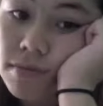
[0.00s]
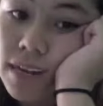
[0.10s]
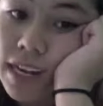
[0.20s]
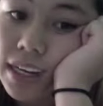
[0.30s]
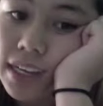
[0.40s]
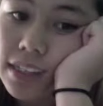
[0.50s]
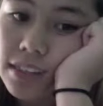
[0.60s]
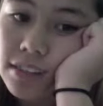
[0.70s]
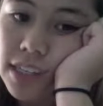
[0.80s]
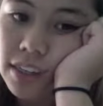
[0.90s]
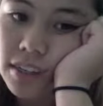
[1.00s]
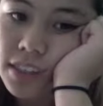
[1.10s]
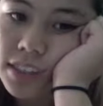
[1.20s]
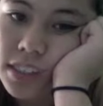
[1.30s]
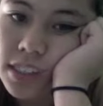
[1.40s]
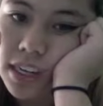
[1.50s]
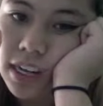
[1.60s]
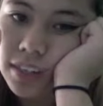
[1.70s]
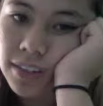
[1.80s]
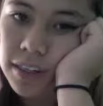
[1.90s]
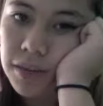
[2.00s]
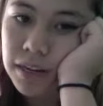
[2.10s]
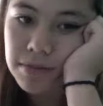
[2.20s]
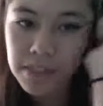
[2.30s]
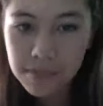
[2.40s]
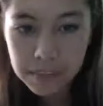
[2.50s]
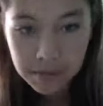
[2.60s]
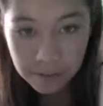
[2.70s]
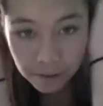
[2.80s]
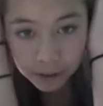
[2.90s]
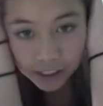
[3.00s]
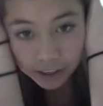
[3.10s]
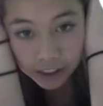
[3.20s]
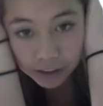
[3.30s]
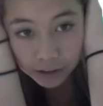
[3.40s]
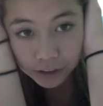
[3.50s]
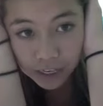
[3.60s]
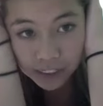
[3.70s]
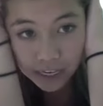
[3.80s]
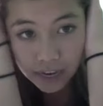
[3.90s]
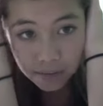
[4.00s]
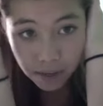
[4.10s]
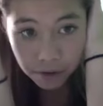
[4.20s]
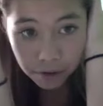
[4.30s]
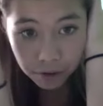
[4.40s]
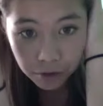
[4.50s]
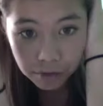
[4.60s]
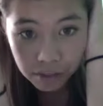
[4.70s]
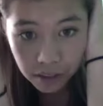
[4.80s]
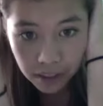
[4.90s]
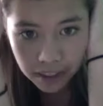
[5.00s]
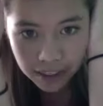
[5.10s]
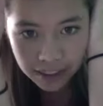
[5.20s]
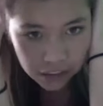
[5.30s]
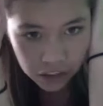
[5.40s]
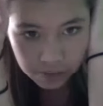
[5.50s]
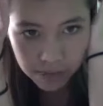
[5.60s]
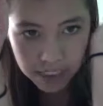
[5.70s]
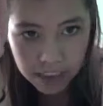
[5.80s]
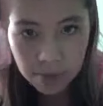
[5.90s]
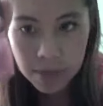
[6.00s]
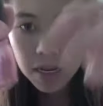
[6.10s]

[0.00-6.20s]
And it you can't really see the color very well just because, of course, I already told you guys, my room, the lighting, it's just messed up.